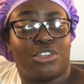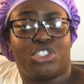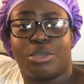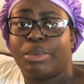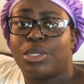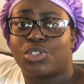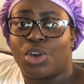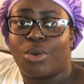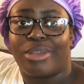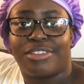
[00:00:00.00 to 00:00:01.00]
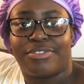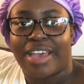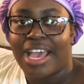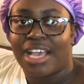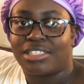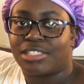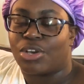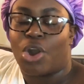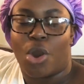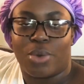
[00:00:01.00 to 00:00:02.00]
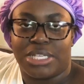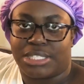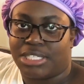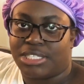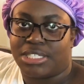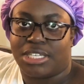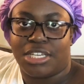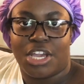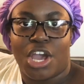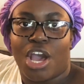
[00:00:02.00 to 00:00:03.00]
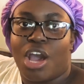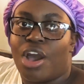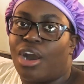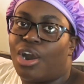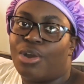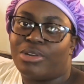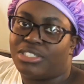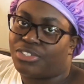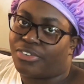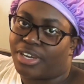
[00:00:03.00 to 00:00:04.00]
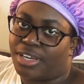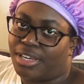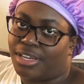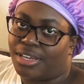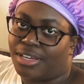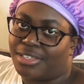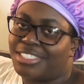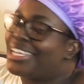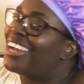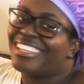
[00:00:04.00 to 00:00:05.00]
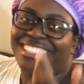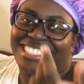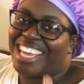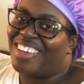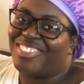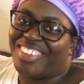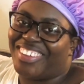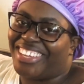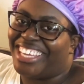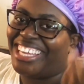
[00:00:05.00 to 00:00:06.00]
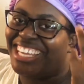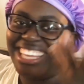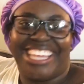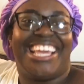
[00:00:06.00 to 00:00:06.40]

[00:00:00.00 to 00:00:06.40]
Their shipping is always fast, always easy, always great. Shout out to Samsbeauty.